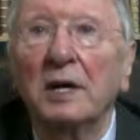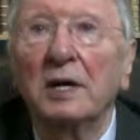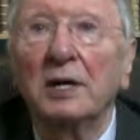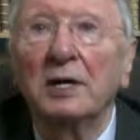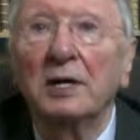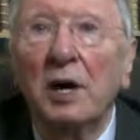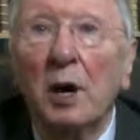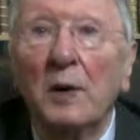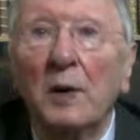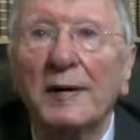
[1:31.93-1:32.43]

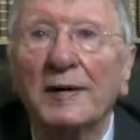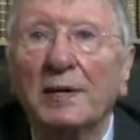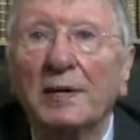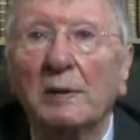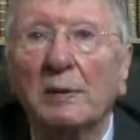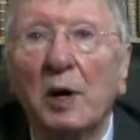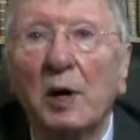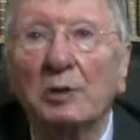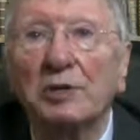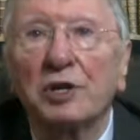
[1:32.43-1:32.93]
Knowing the
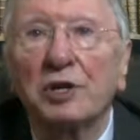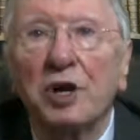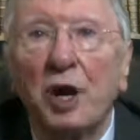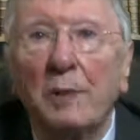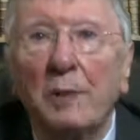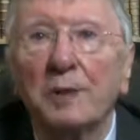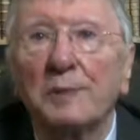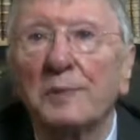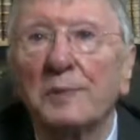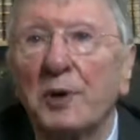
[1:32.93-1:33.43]
most
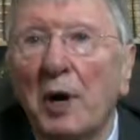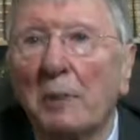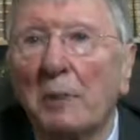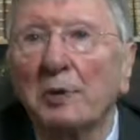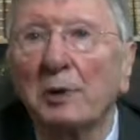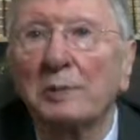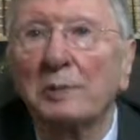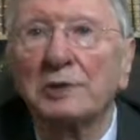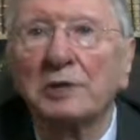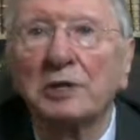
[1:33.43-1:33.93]
common
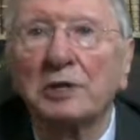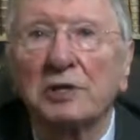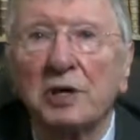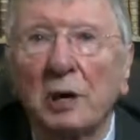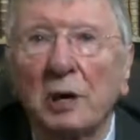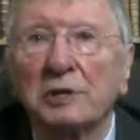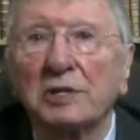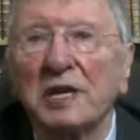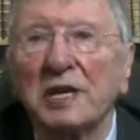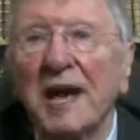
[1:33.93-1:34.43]
problems
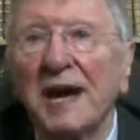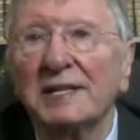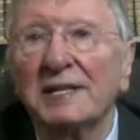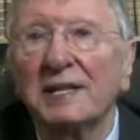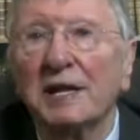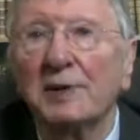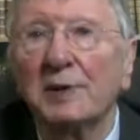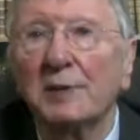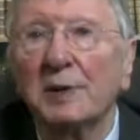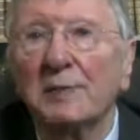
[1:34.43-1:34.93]

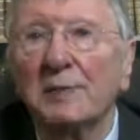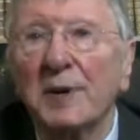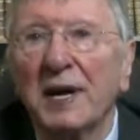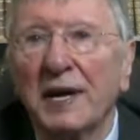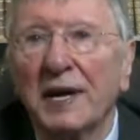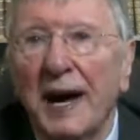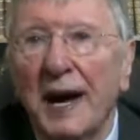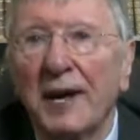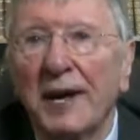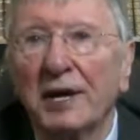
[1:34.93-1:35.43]
associated with
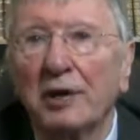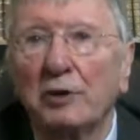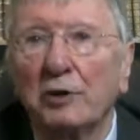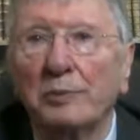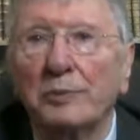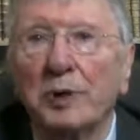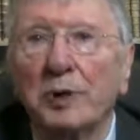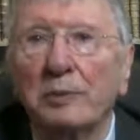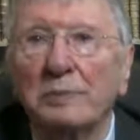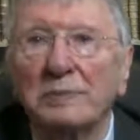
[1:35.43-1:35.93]
mechanical
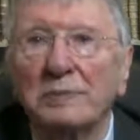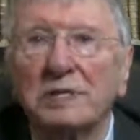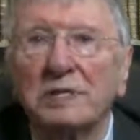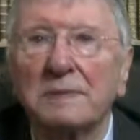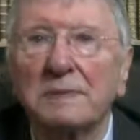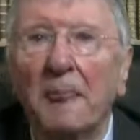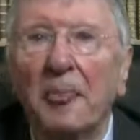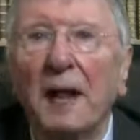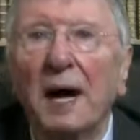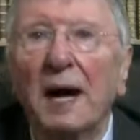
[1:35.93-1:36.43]
pumps,
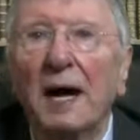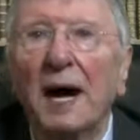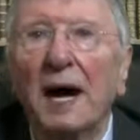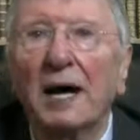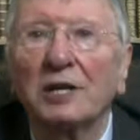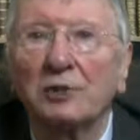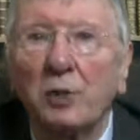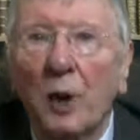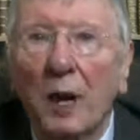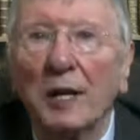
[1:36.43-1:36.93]

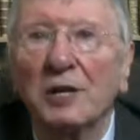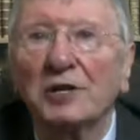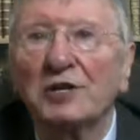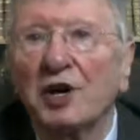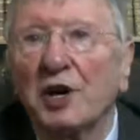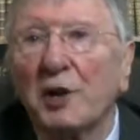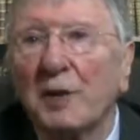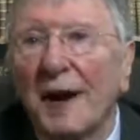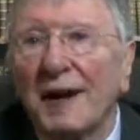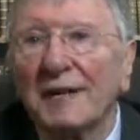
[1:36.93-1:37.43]
as well as
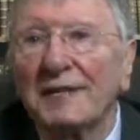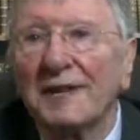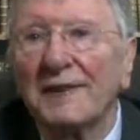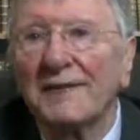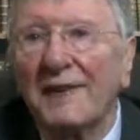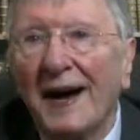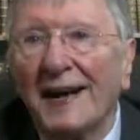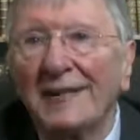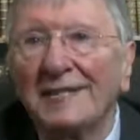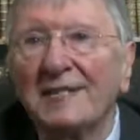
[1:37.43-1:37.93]
corrective
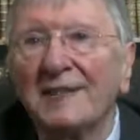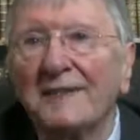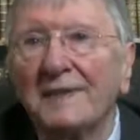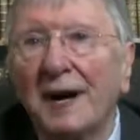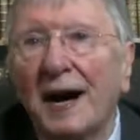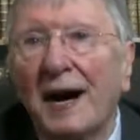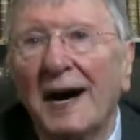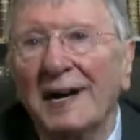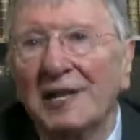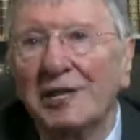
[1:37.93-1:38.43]

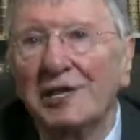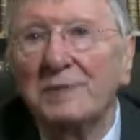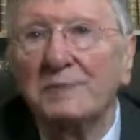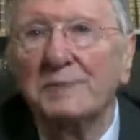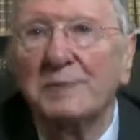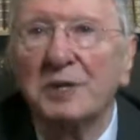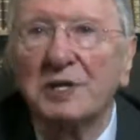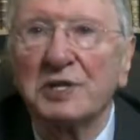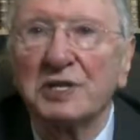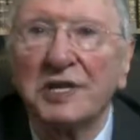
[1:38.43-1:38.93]
action
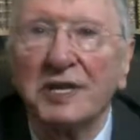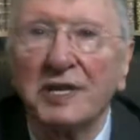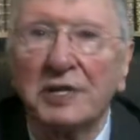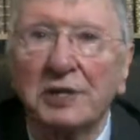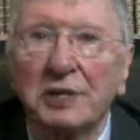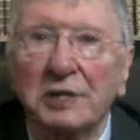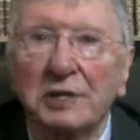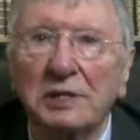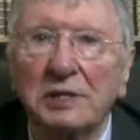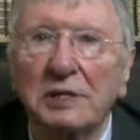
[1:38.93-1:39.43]

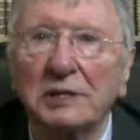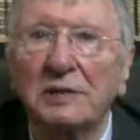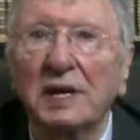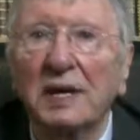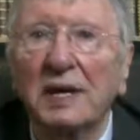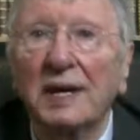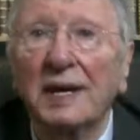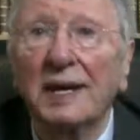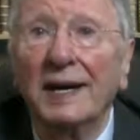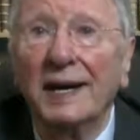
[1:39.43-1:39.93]
procedures,
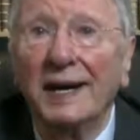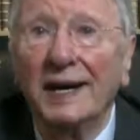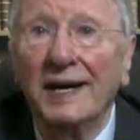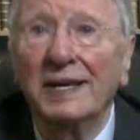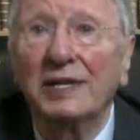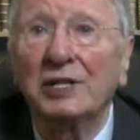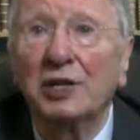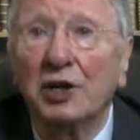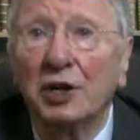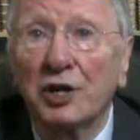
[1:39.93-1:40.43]
it
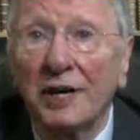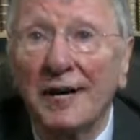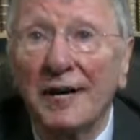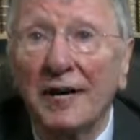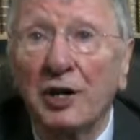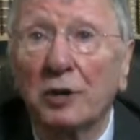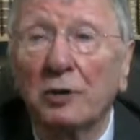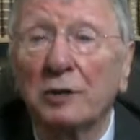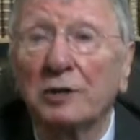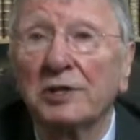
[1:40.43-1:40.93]
is
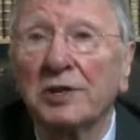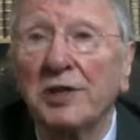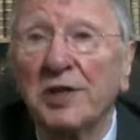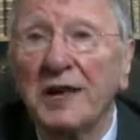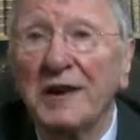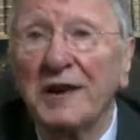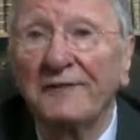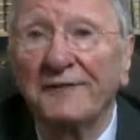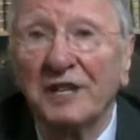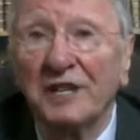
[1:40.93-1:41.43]
critical to the
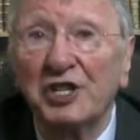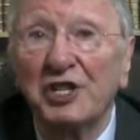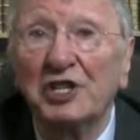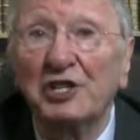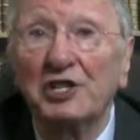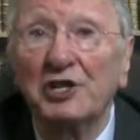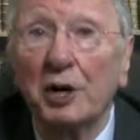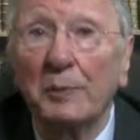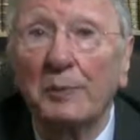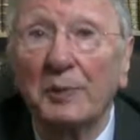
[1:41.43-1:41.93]

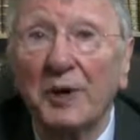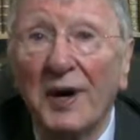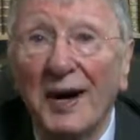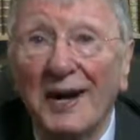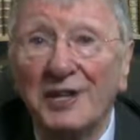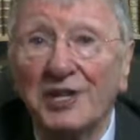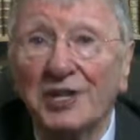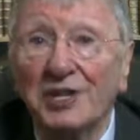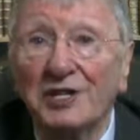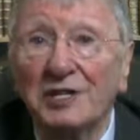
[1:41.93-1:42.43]
efficient
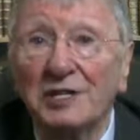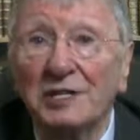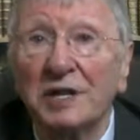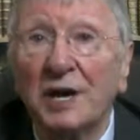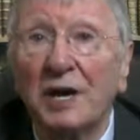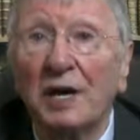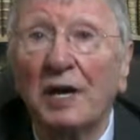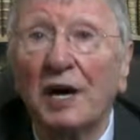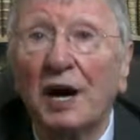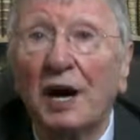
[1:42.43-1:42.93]
operation
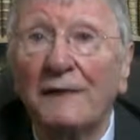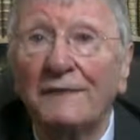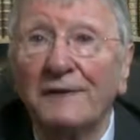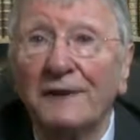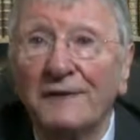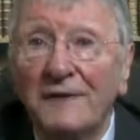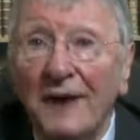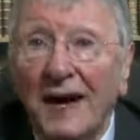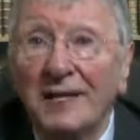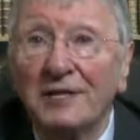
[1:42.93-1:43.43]
of a
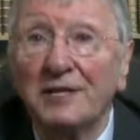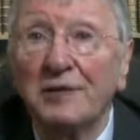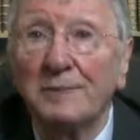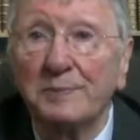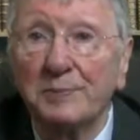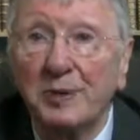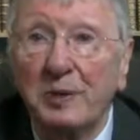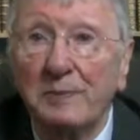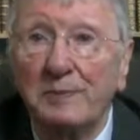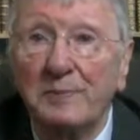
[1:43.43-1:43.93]
vacuum
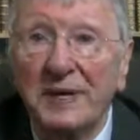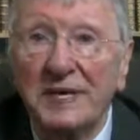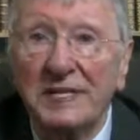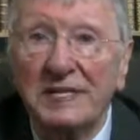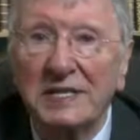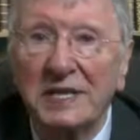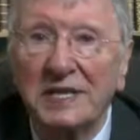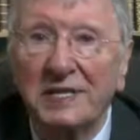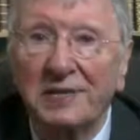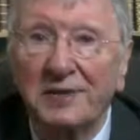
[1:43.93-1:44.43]
pumping
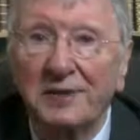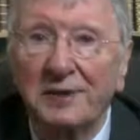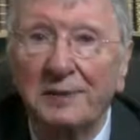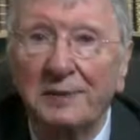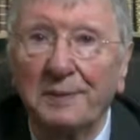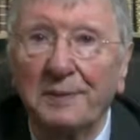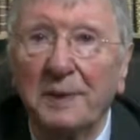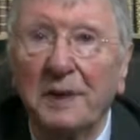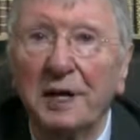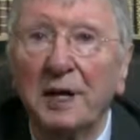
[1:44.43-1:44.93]
system,